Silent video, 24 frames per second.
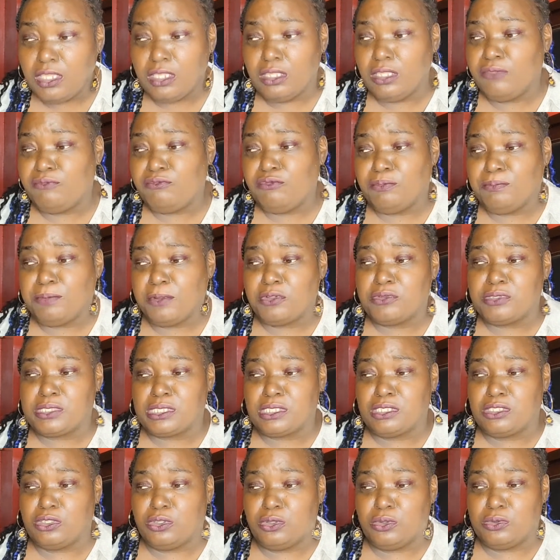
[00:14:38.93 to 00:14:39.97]
And if the
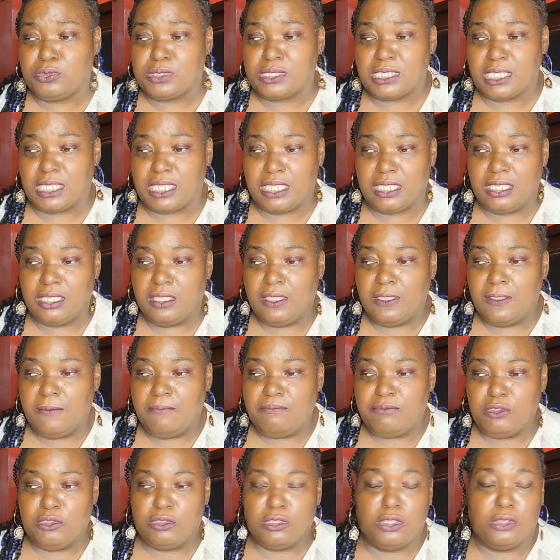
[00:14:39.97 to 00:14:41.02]
person knows that,
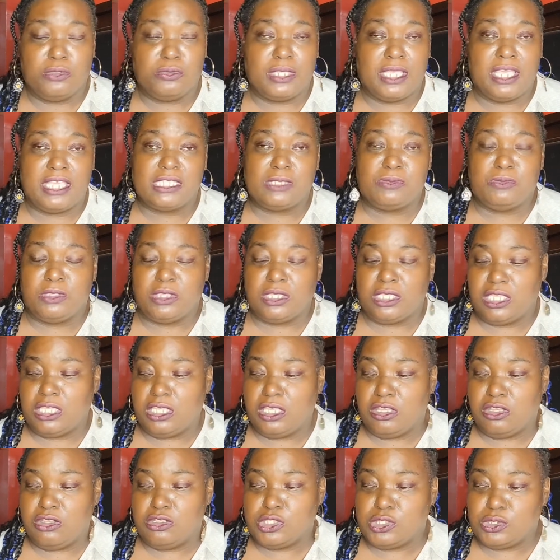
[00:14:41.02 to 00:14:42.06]
you know, that's what
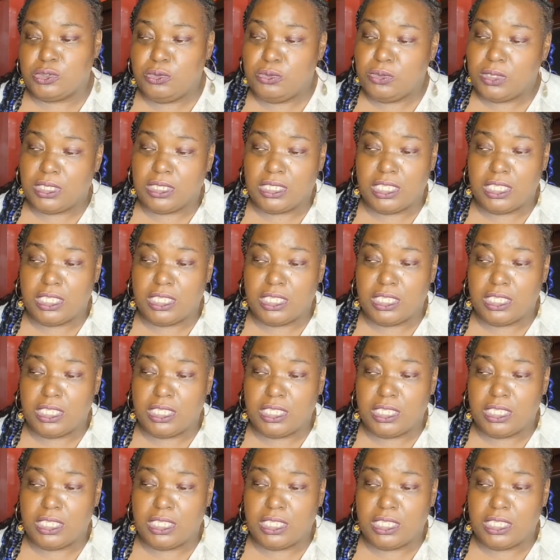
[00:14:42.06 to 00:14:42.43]
they're going to do.